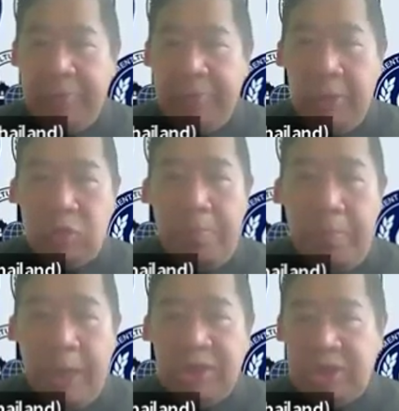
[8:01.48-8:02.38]
to
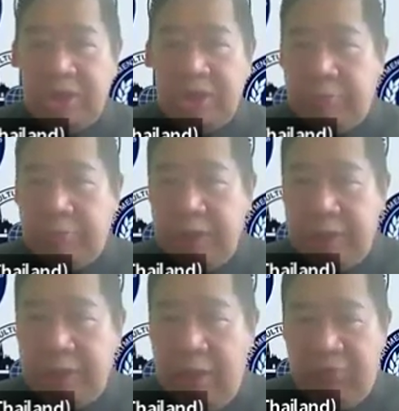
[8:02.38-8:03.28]
merge religion
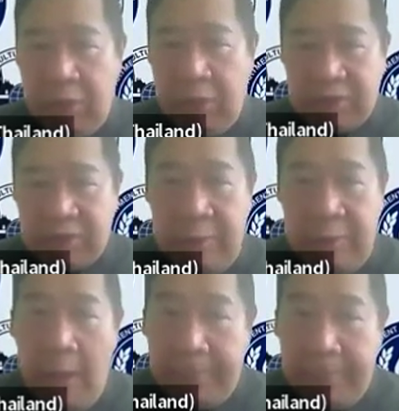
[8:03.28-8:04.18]
and philosophy.
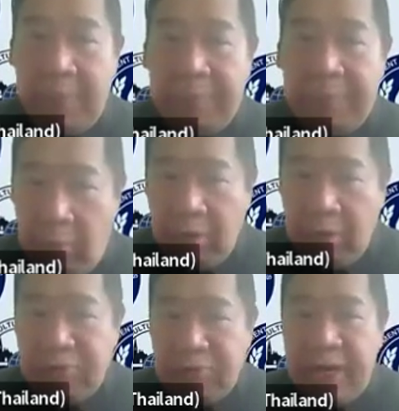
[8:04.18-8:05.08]
But Paulo
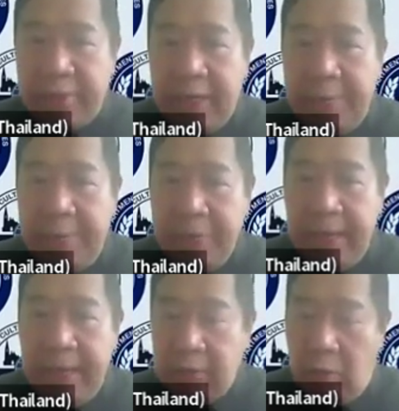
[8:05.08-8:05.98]
Freire is
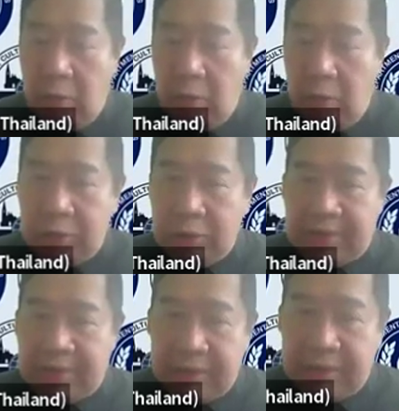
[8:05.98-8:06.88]
also
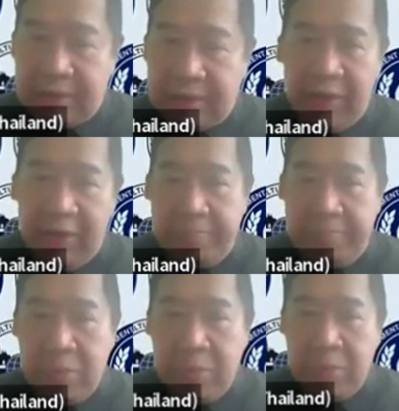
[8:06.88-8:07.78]
scientific.
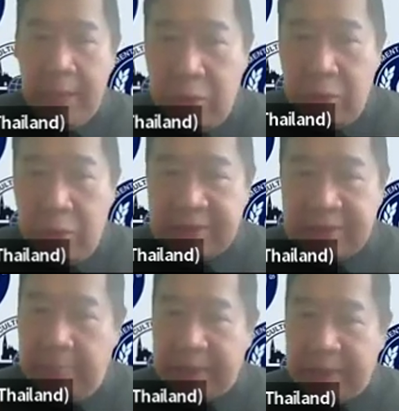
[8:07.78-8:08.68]
He uses the
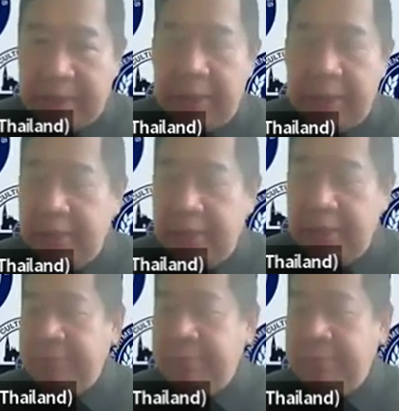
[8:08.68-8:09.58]
materialist
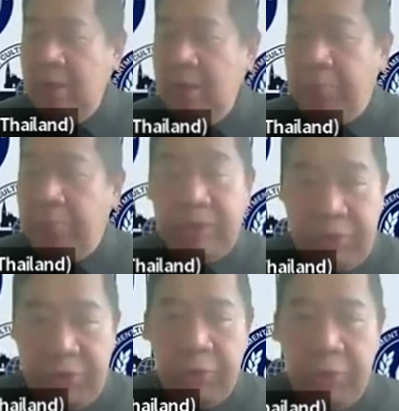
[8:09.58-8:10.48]
point of
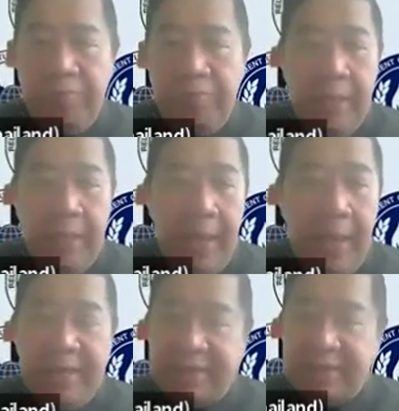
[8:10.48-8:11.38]
view, and he
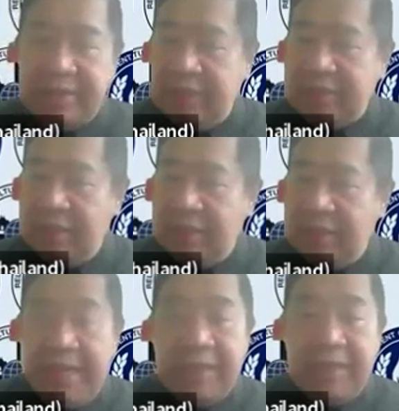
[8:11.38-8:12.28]
says that
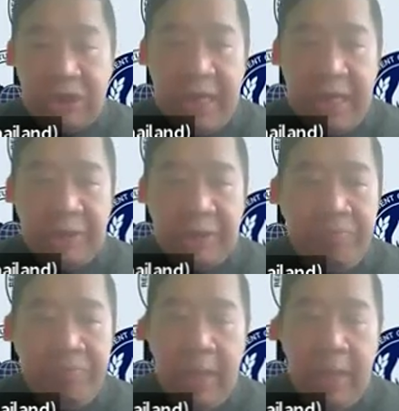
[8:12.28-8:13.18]
things change.
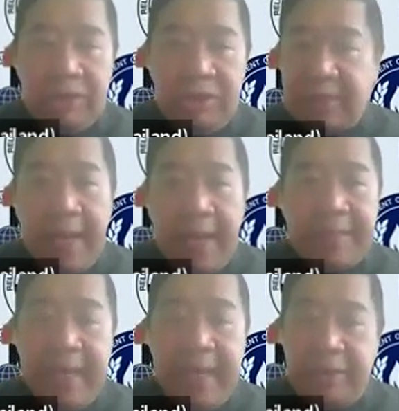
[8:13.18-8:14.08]
Just like
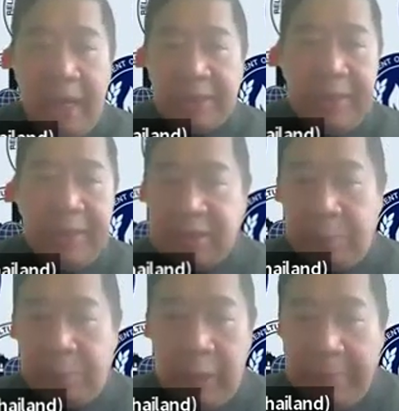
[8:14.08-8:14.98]
nature, nothing is
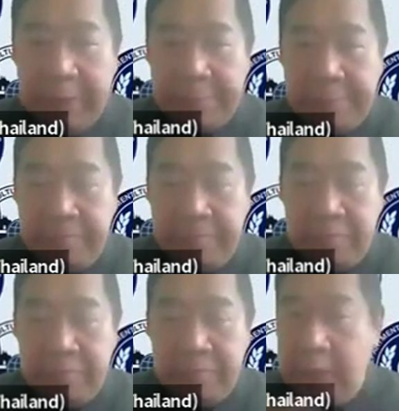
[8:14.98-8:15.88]
permanent, and he
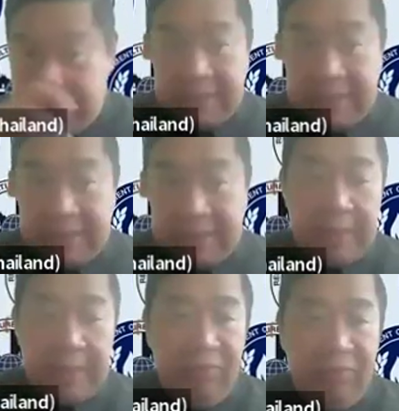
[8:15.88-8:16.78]
uses the
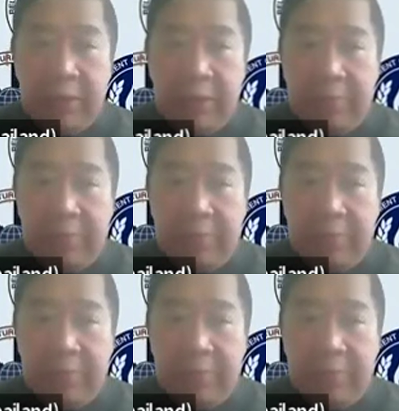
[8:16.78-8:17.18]
scientific method.